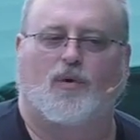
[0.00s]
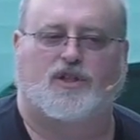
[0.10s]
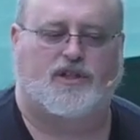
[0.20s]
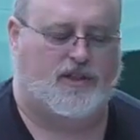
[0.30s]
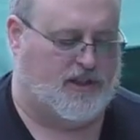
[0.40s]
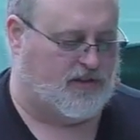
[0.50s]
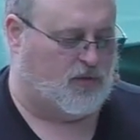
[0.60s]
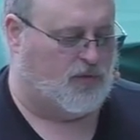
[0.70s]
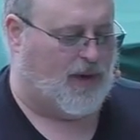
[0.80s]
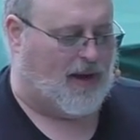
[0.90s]
the family
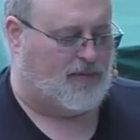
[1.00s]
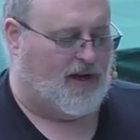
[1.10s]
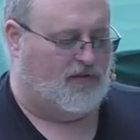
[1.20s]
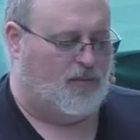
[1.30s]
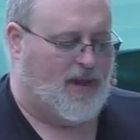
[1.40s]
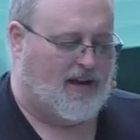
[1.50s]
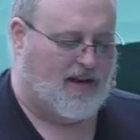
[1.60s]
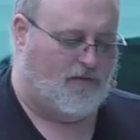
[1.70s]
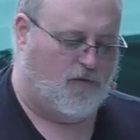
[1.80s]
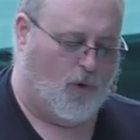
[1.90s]
around him has to be wondering,
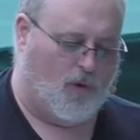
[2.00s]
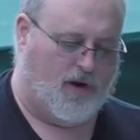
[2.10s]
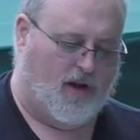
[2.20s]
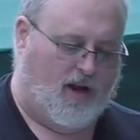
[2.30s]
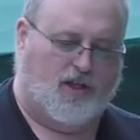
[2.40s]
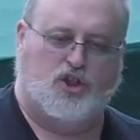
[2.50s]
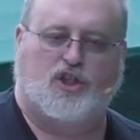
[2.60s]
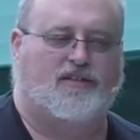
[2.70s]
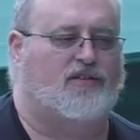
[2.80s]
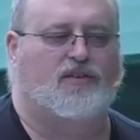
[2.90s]
when's it going to happen?
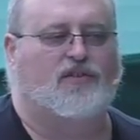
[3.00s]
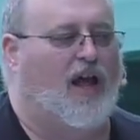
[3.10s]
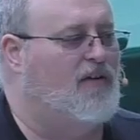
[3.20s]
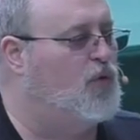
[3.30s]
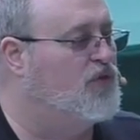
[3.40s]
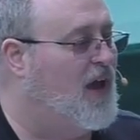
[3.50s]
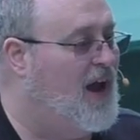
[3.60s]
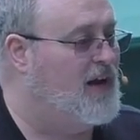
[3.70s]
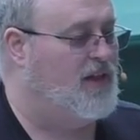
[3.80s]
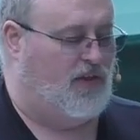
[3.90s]
Well,
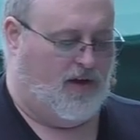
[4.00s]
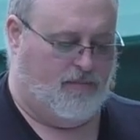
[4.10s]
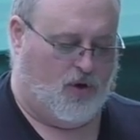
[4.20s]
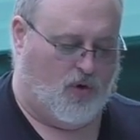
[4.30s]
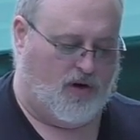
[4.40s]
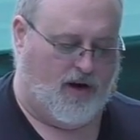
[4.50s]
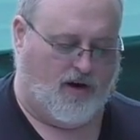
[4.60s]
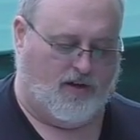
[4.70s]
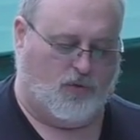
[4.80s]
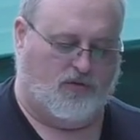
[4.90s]
Jesus'
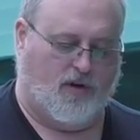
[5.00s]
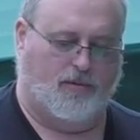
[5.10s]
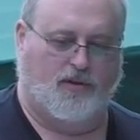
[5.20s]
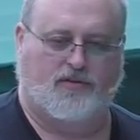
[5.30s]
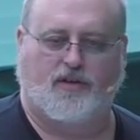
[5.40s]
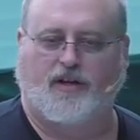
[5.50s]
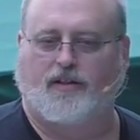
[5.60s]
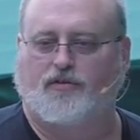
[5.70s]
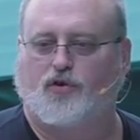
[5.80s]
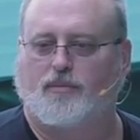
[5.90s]
baptism
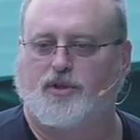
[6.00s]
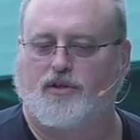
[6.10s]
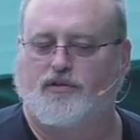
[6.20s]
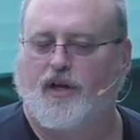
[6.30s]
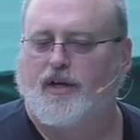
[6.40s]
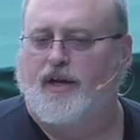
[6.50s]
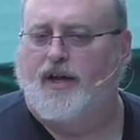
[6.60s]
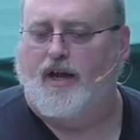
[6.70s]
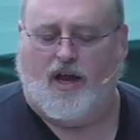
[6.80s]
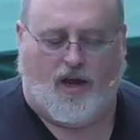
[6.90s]
was the event
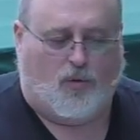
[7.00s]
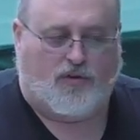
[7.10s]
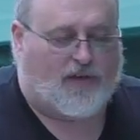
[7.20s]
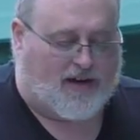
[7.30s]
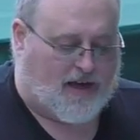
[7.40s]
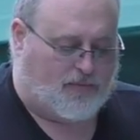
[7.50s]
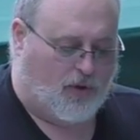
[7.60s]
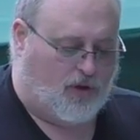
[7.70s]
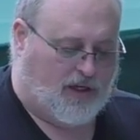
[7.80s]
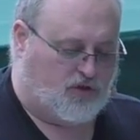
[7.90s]
that began to
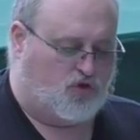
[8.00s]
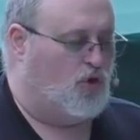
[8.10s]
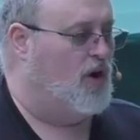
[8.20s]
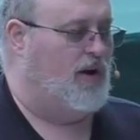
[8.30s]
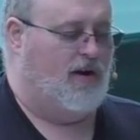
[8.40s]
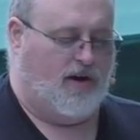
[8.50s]
change all of that.